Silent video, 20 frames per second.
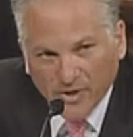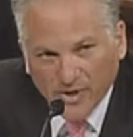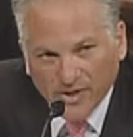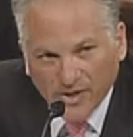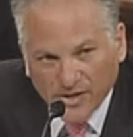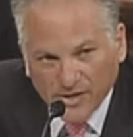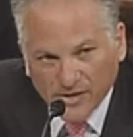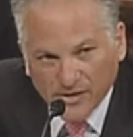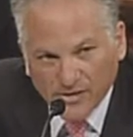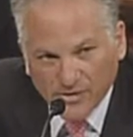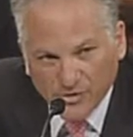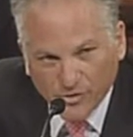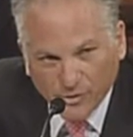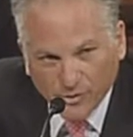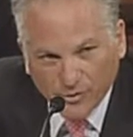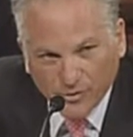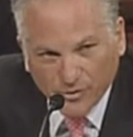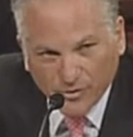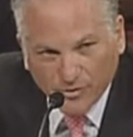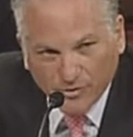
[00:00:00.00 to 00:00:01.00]
you to ease
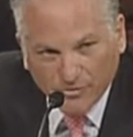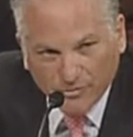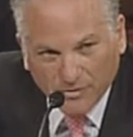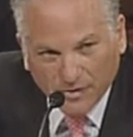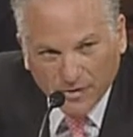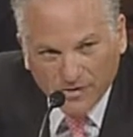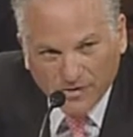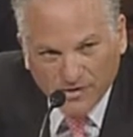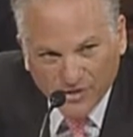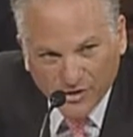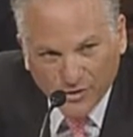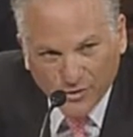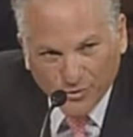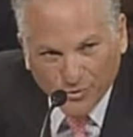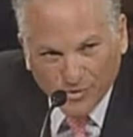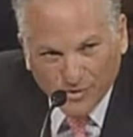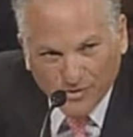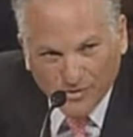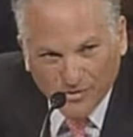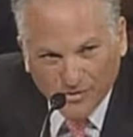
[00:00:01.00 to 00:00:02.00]
your
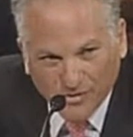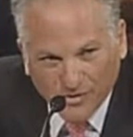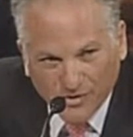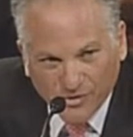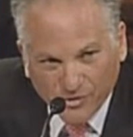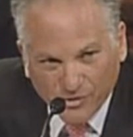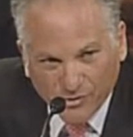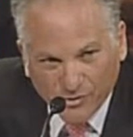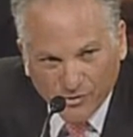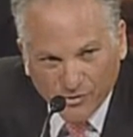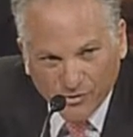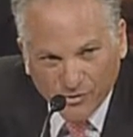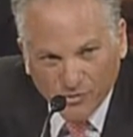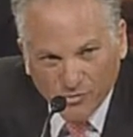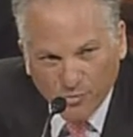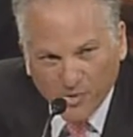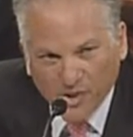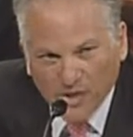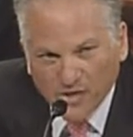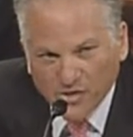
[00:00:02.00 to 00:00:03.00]
constituents'
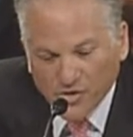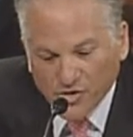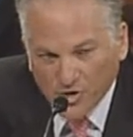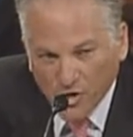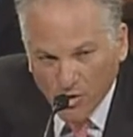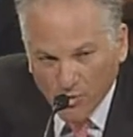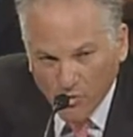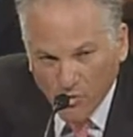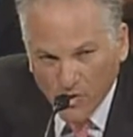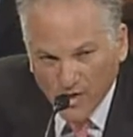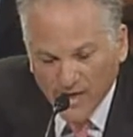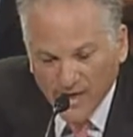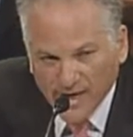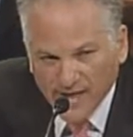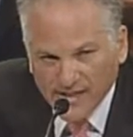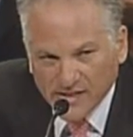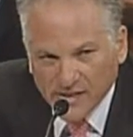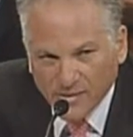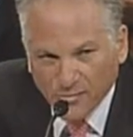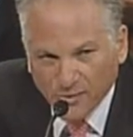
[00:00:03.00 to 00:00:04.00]
concerns, because no one
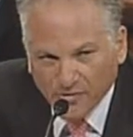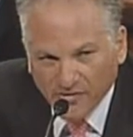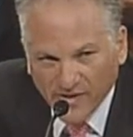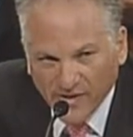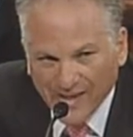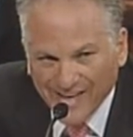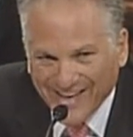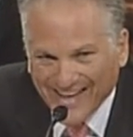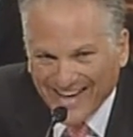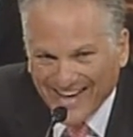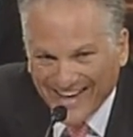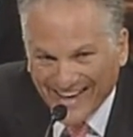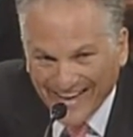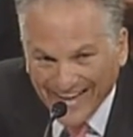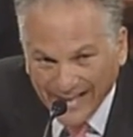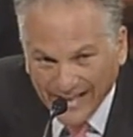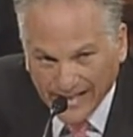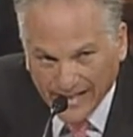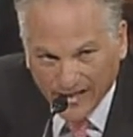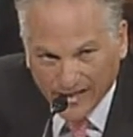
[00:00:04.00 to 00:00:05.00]
has to provide
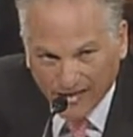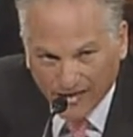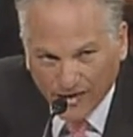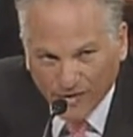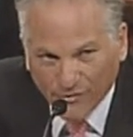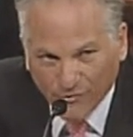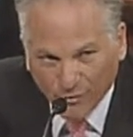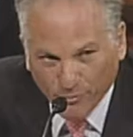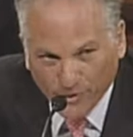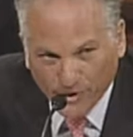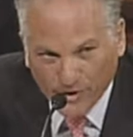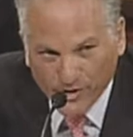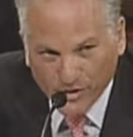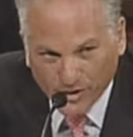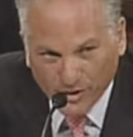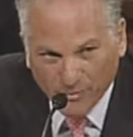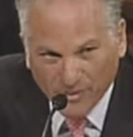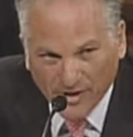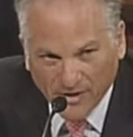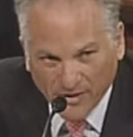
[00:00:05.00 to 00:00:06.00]
any
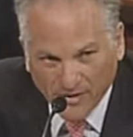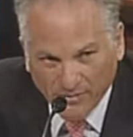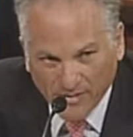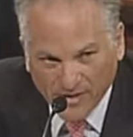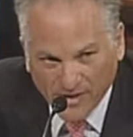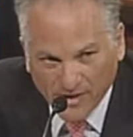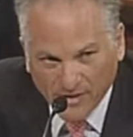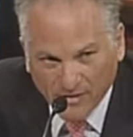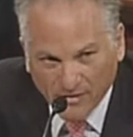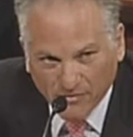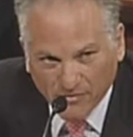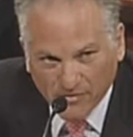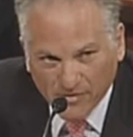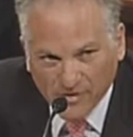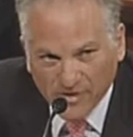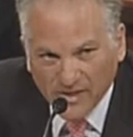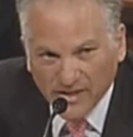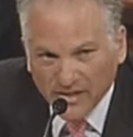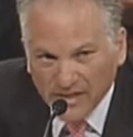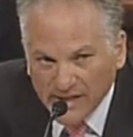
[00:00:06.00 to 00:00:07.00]
information about themselves
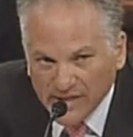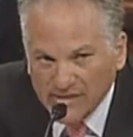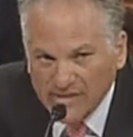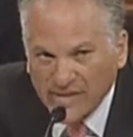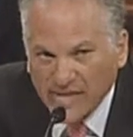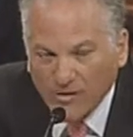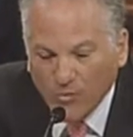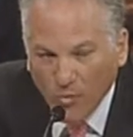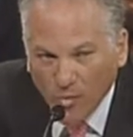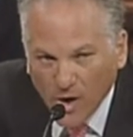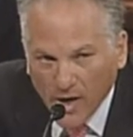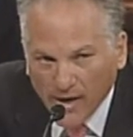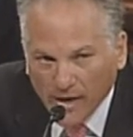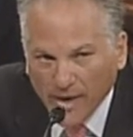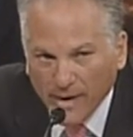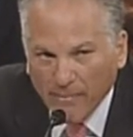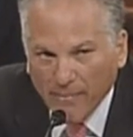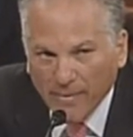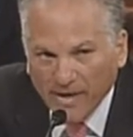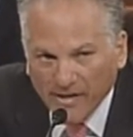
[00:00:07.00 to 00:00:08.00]
unless they want
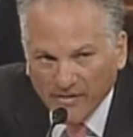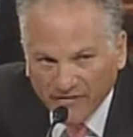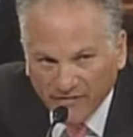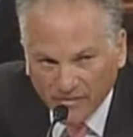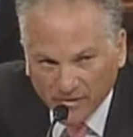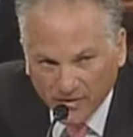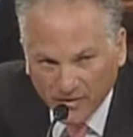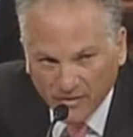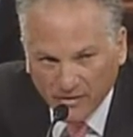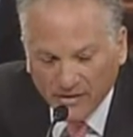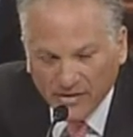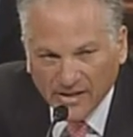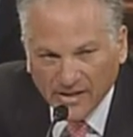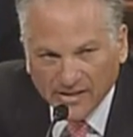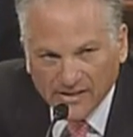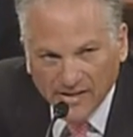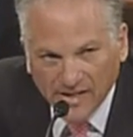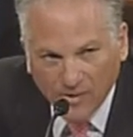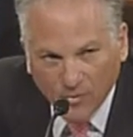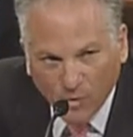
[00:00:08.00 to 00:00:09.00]
a benefit,
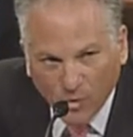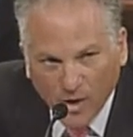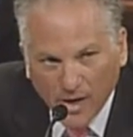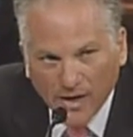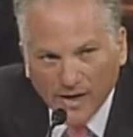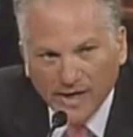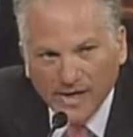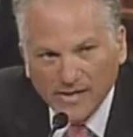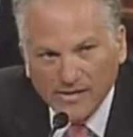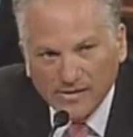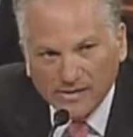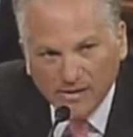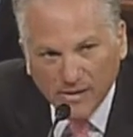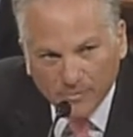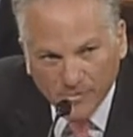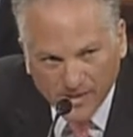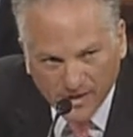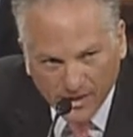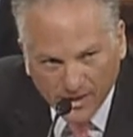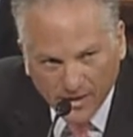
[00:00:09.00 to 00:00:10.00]
unless they want a
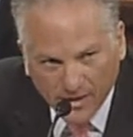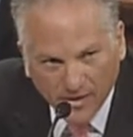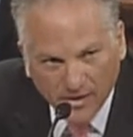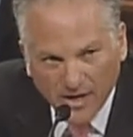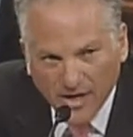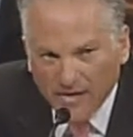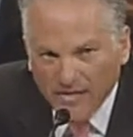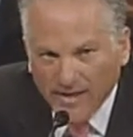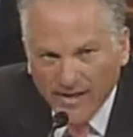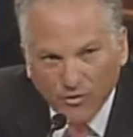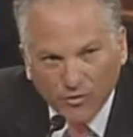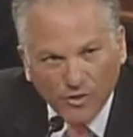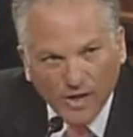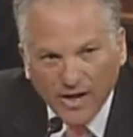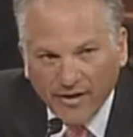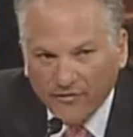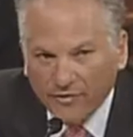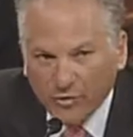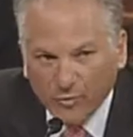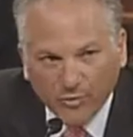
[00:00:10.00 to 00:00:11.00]
subsidy. They don't
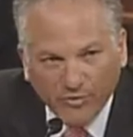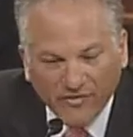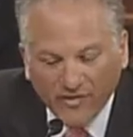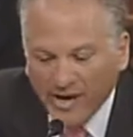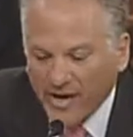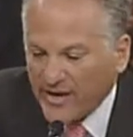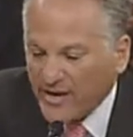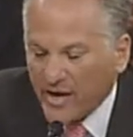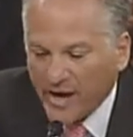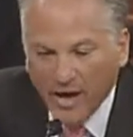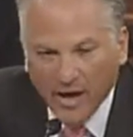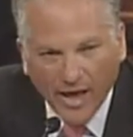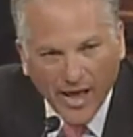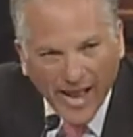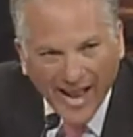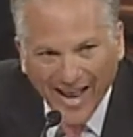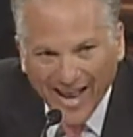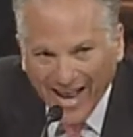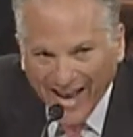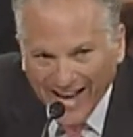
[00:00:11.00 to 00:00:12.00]
have to provide
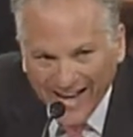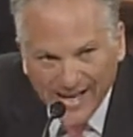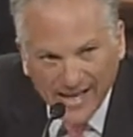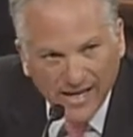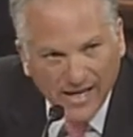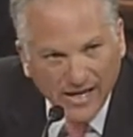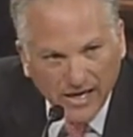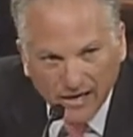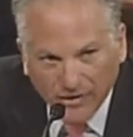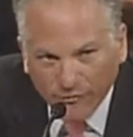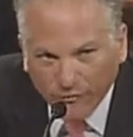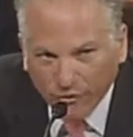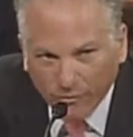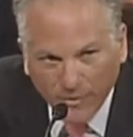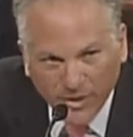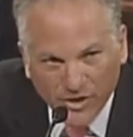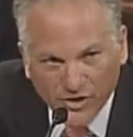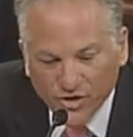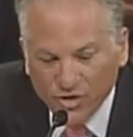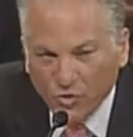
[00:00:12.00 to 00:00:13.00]
any
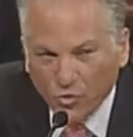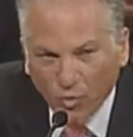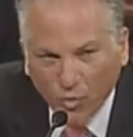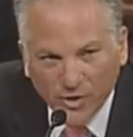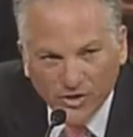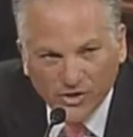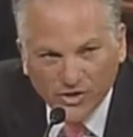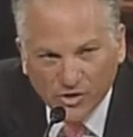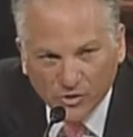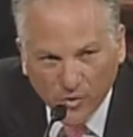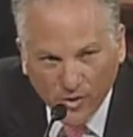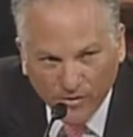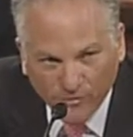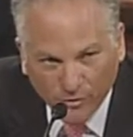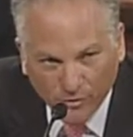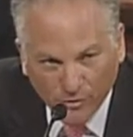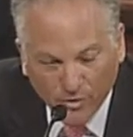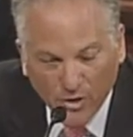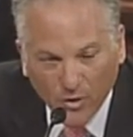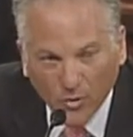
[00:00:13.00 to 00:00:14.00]
information
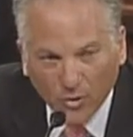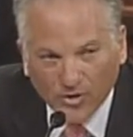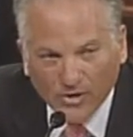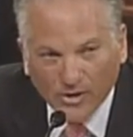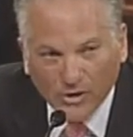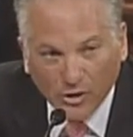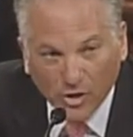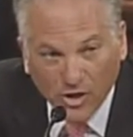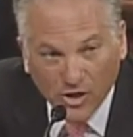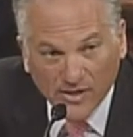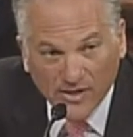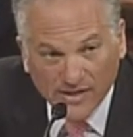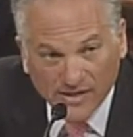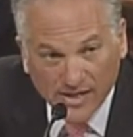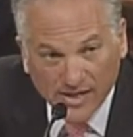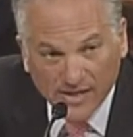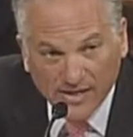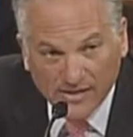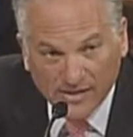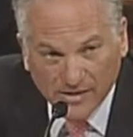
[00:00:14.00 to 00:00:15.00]
whatsoever. What the law
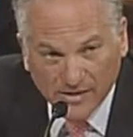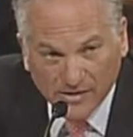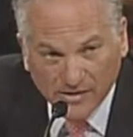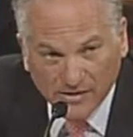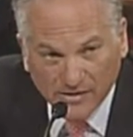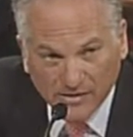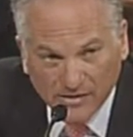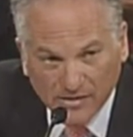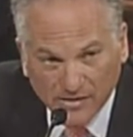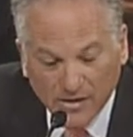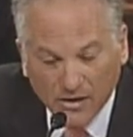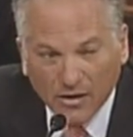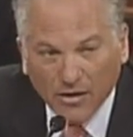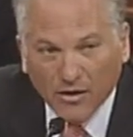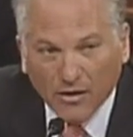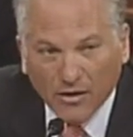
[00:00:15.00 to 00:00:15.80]
says is